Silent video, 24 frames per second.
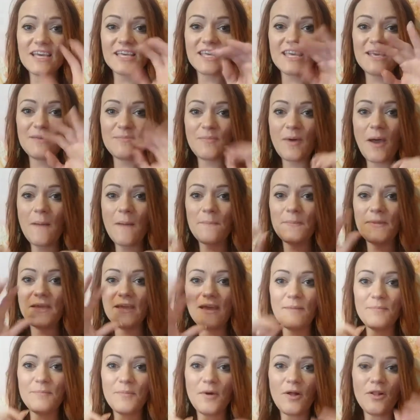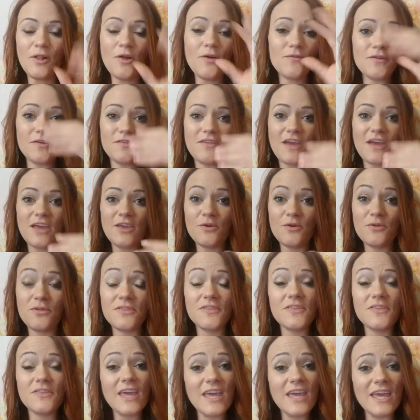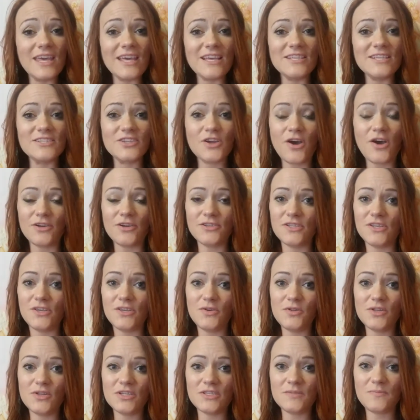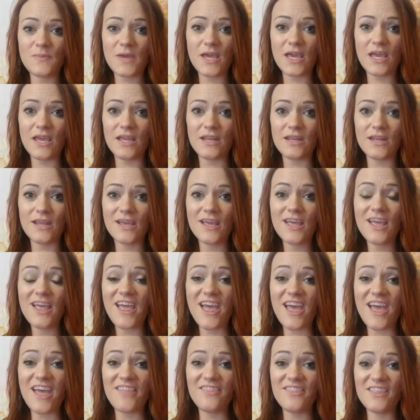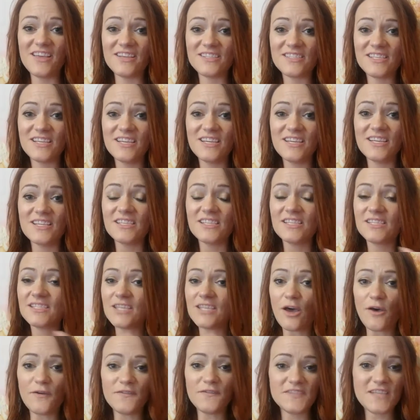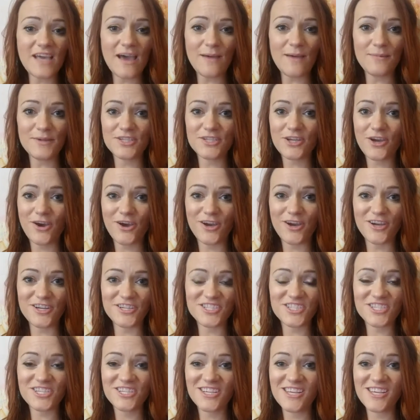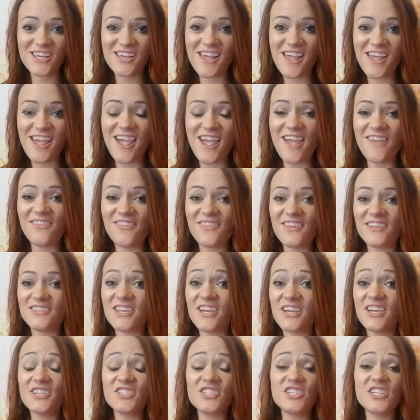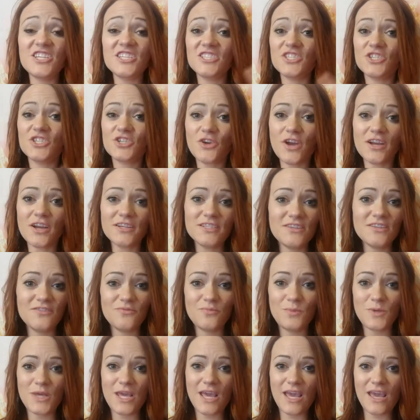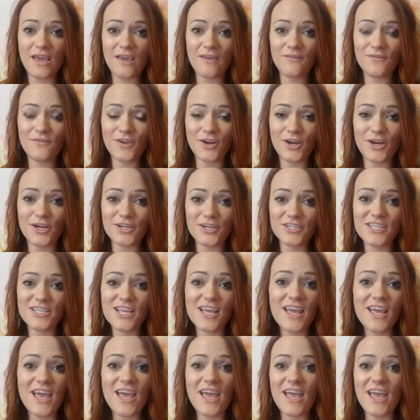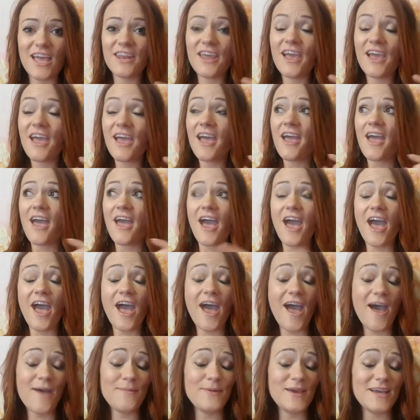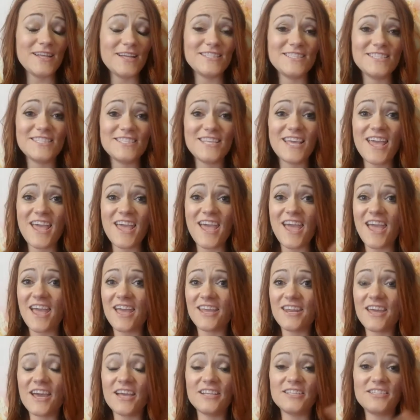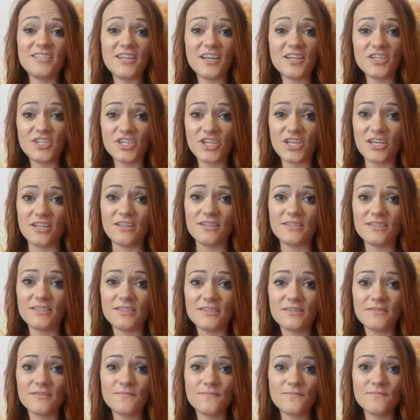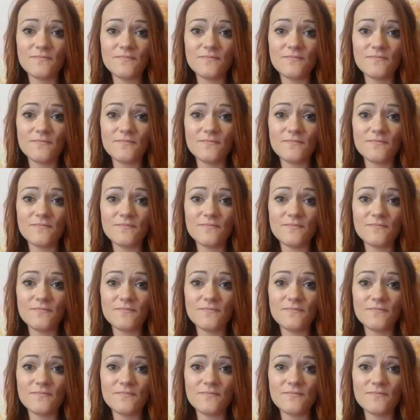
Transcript: that keep popping up all over that you think is causing you this pain and this self-sabotage and these destructive behaviors and habits and addictions.